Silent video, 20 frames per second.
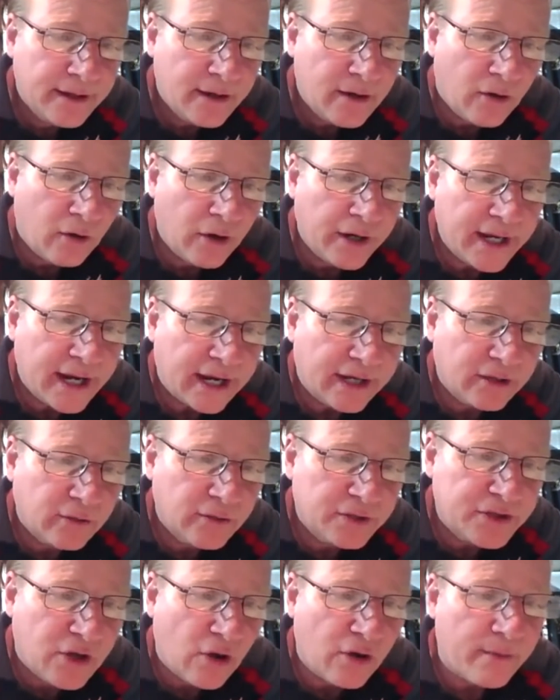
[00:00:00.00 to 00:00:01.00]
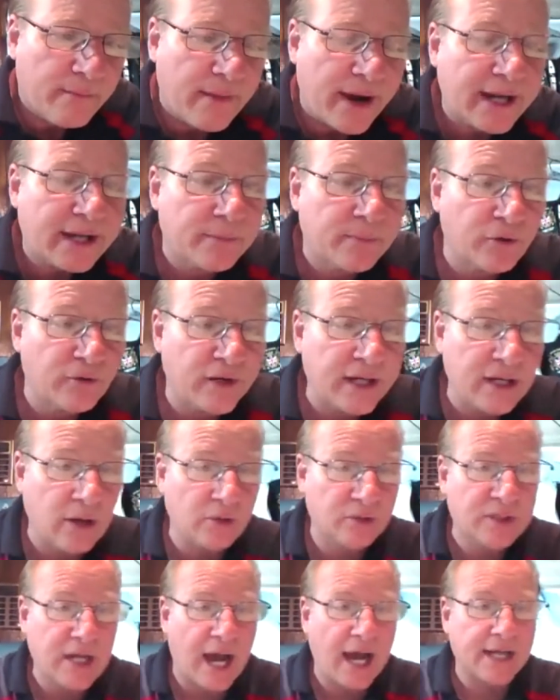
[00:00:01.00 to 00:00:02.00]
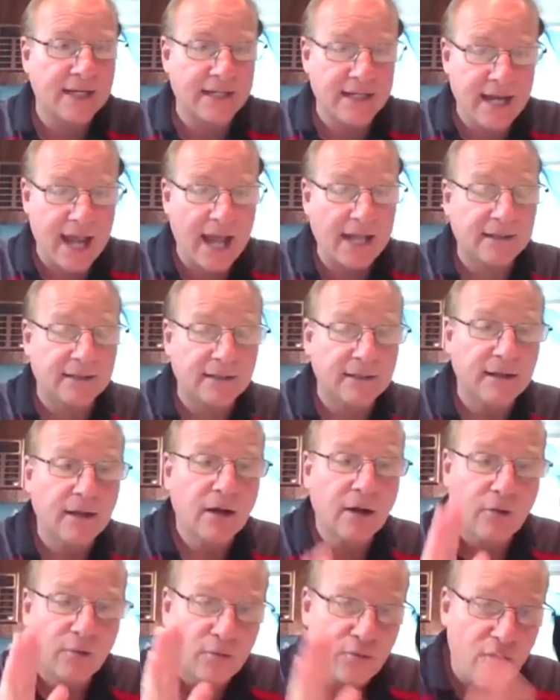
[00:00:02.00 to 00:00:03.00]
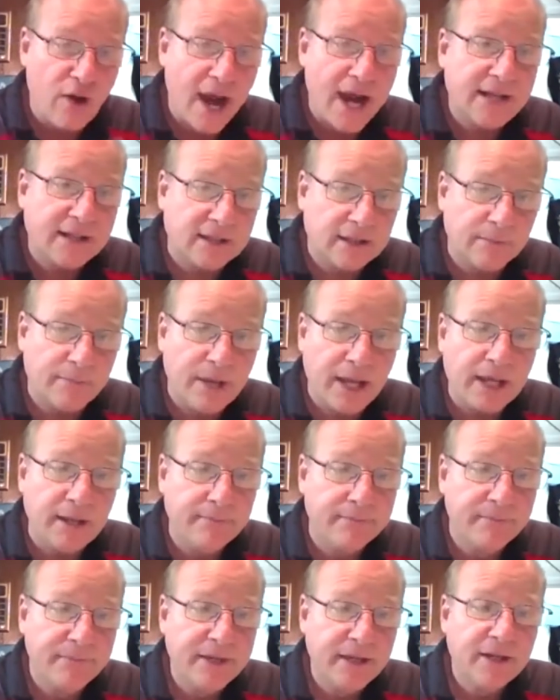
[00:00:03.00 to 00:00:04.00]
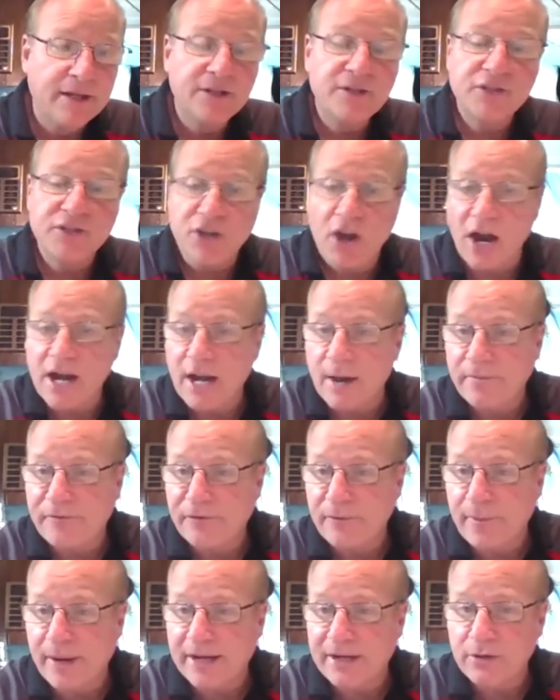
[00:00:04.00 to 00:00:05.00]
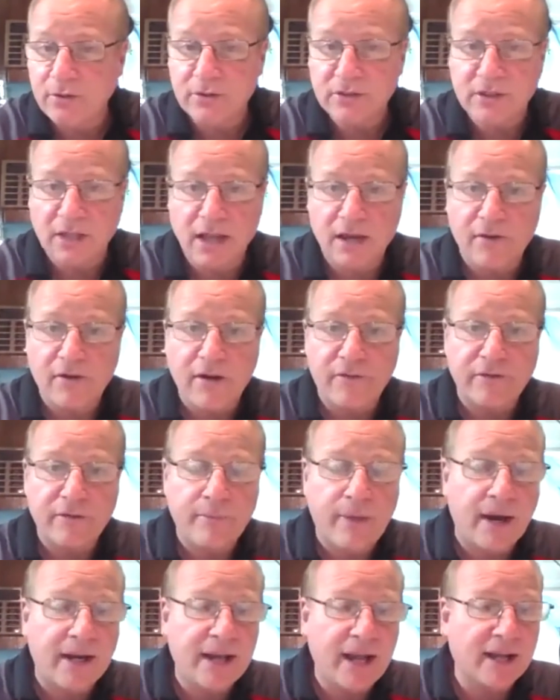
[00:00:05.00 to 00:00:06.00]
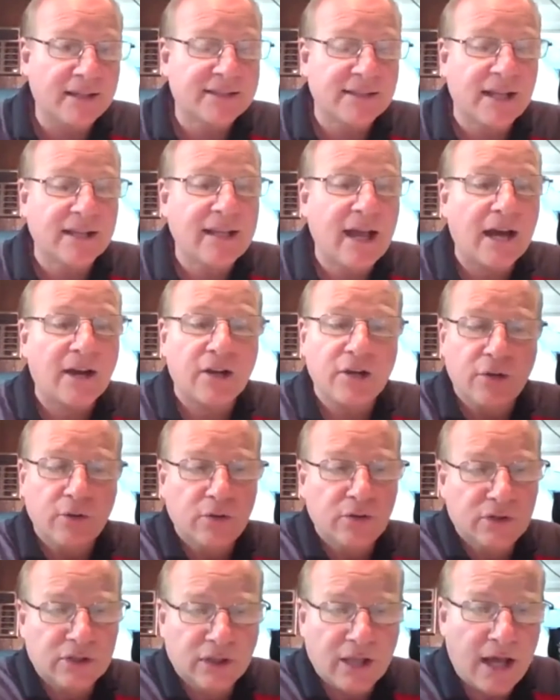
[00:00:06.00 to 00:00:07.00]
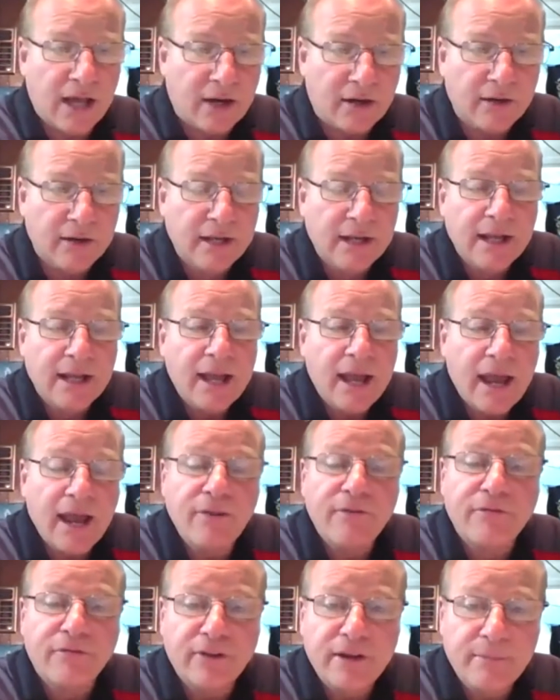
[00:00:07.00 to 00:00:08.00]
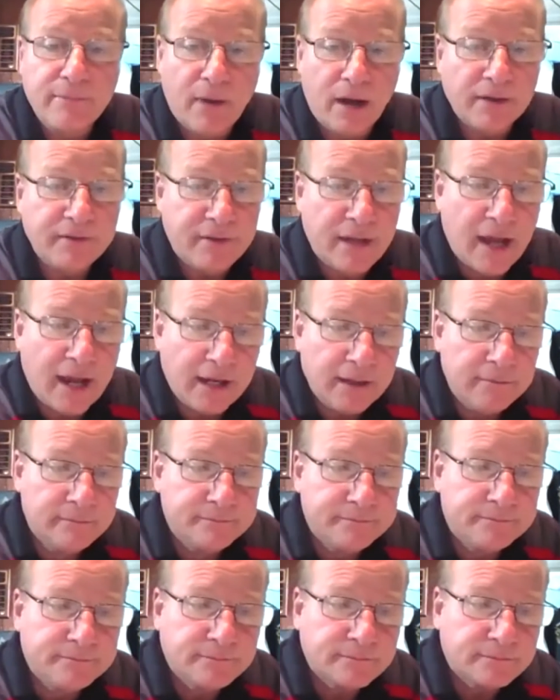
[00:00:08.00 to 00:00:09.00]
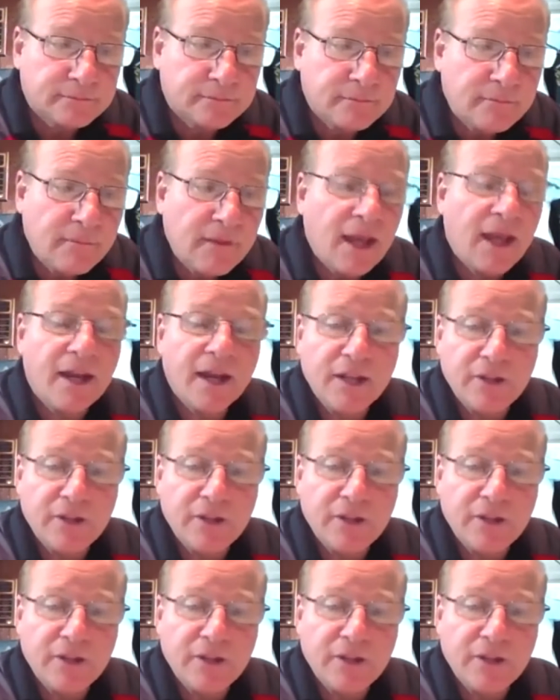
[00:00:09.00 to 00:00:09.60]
All you got to do is go to MikeMarino.net, write to me, sign up for my newsletter, everybody. I send out a newsletter every Monday. And I